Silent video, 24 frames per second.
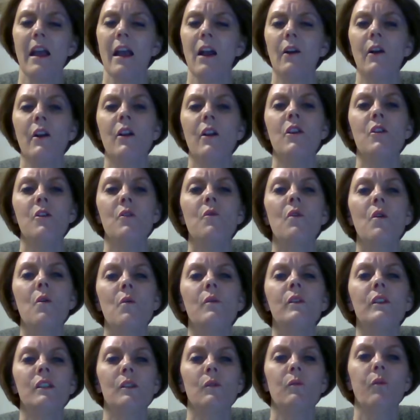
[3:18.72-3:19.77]
Aaron knew it
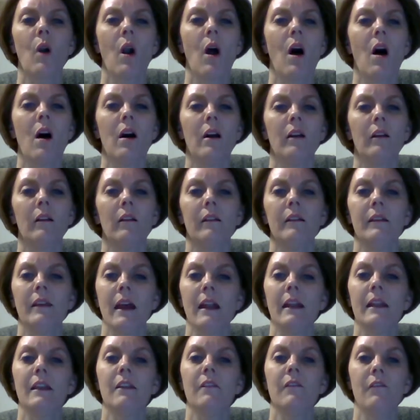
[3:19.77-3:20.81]
was wrong,
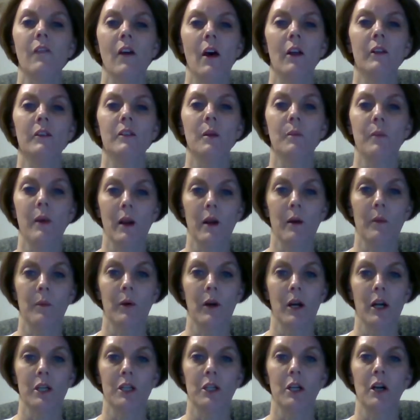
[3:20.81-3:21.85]
yet he fell to peer
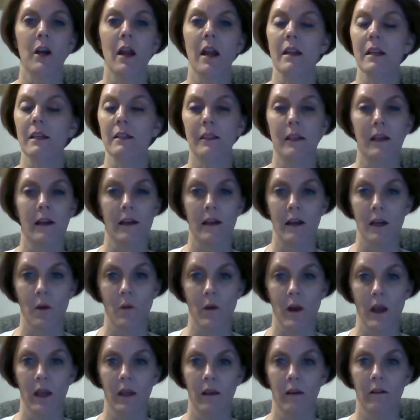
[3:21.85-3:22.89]
pressure and he did it
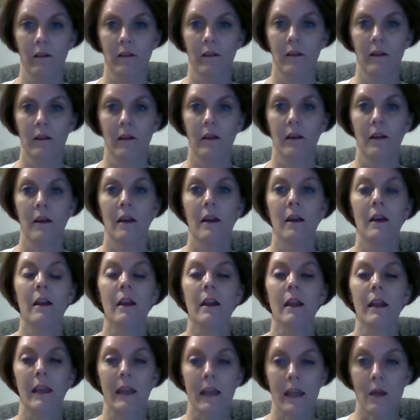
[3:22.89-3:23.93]
anyway.
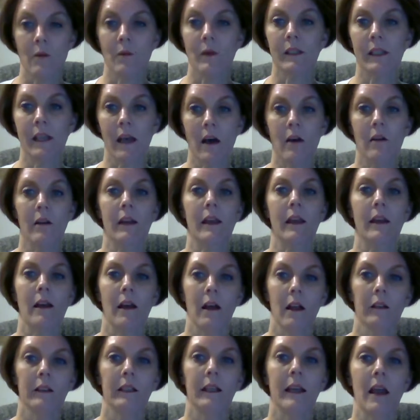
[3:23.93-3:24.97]
He was
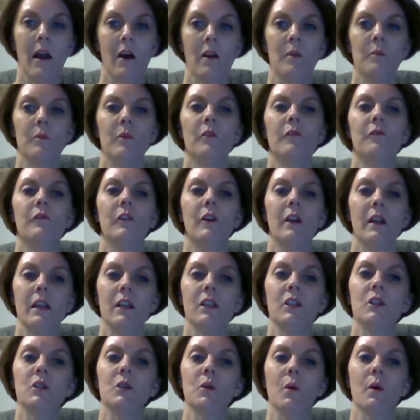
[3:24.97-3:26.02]
held accountable for
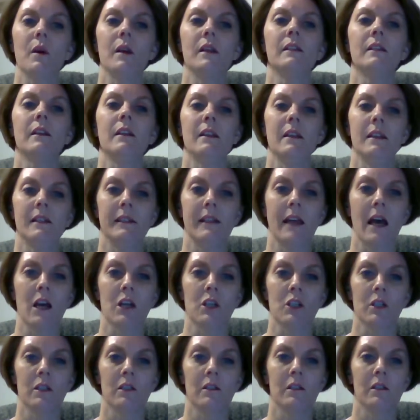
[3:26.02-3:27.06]
his choice and his
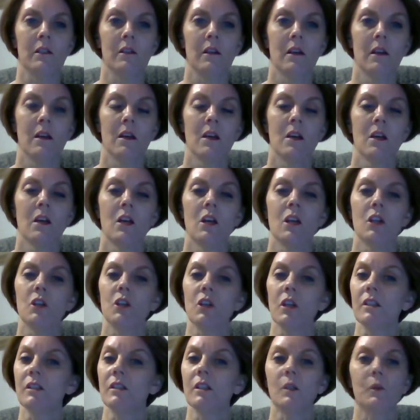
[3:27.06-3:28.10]
actions,
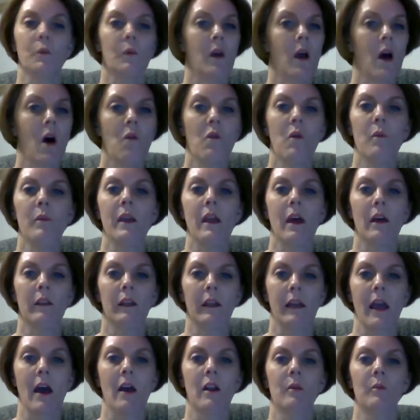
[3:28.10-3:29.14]
just as we all will be held
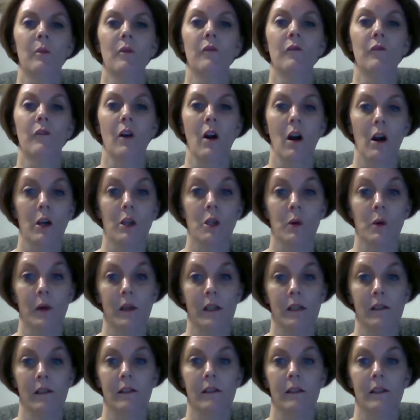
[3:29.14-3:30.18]
accountable for our
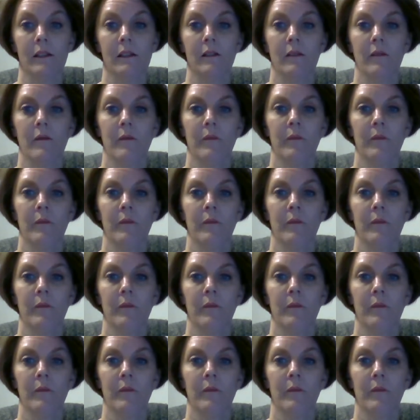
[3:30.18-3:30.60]
choices.